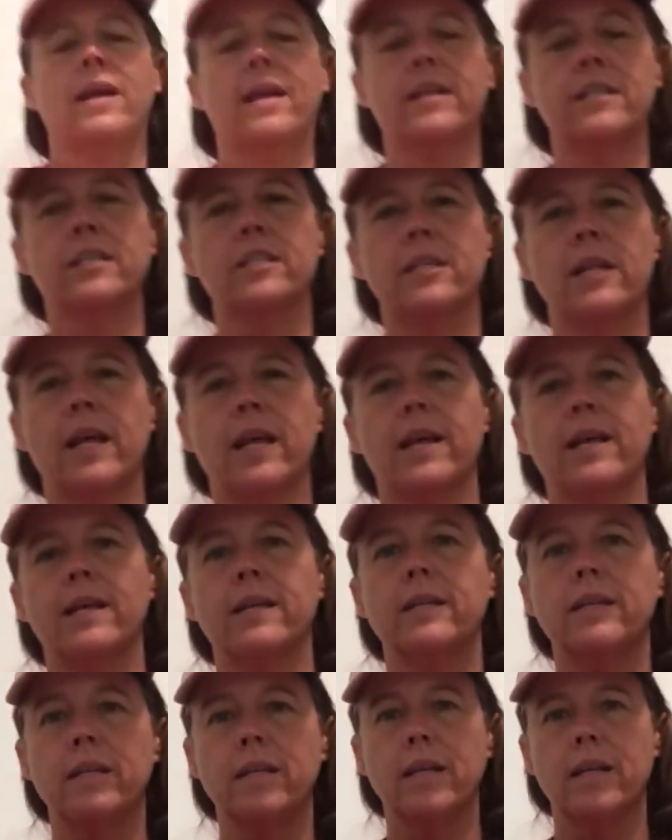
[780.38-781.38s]

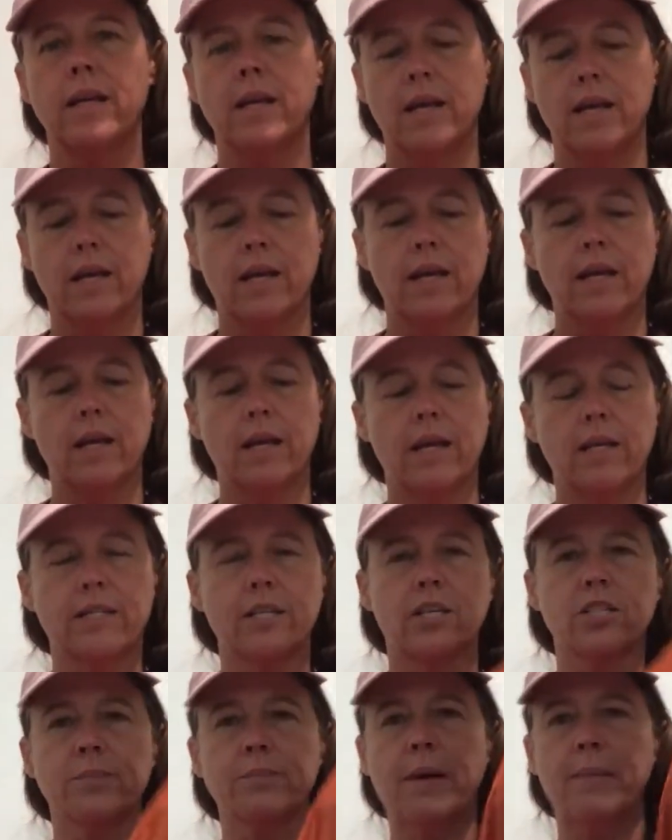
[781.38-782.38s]
and it's
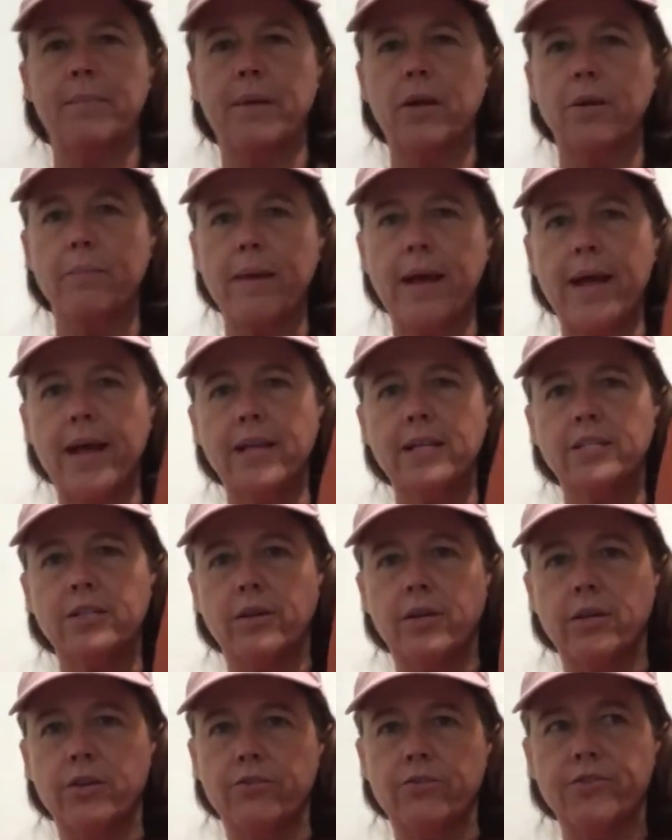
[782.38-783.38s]
also my bear bag, so
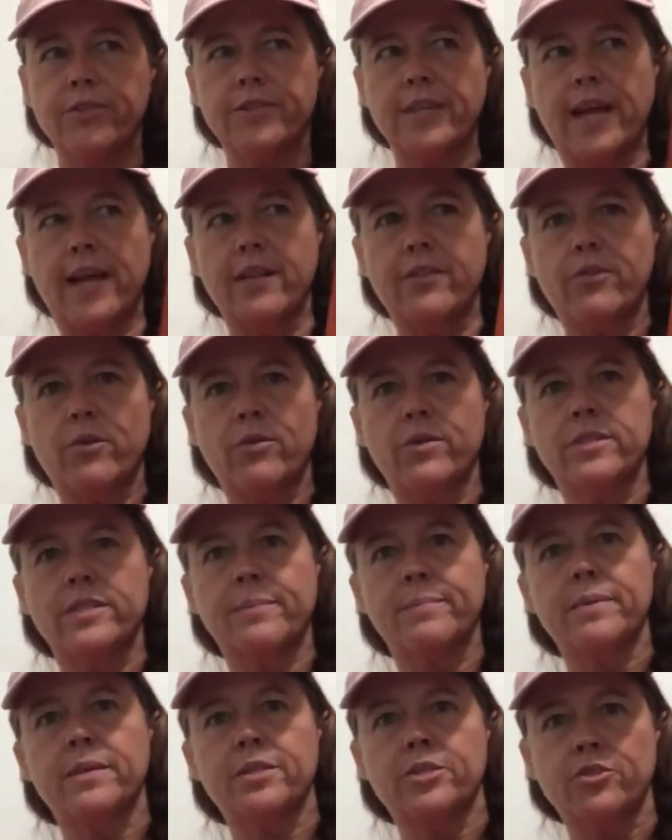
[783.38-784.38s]
I use this. I throw this
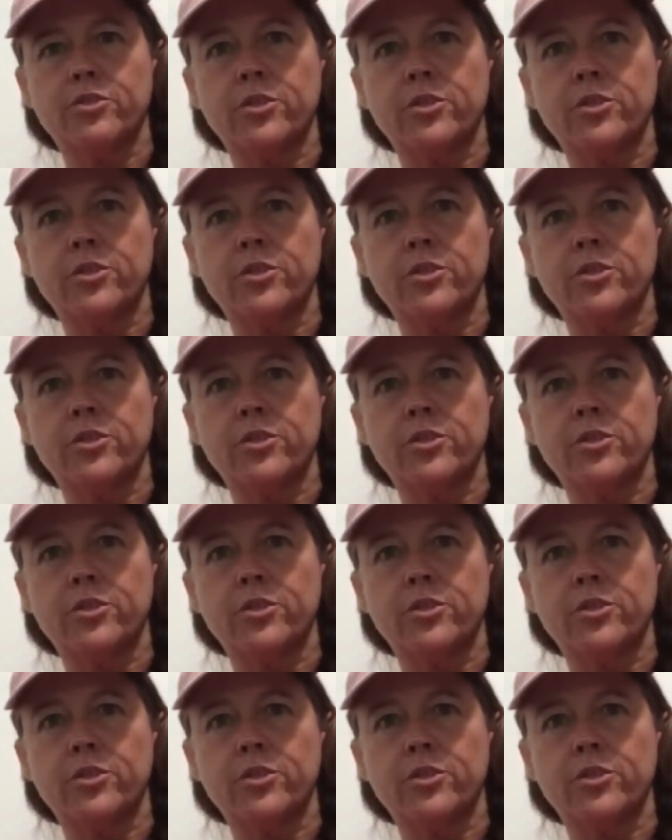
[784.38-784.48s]
up in a